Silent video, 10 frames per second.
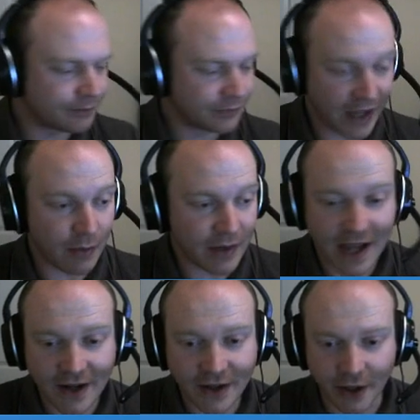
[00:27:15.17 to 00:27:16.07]
That we
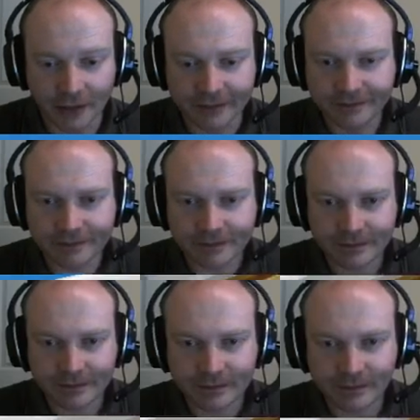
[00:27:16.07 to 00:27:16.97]
can do.
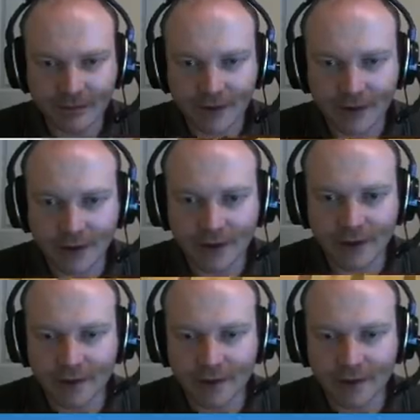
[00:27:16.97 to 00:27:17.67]
Okay,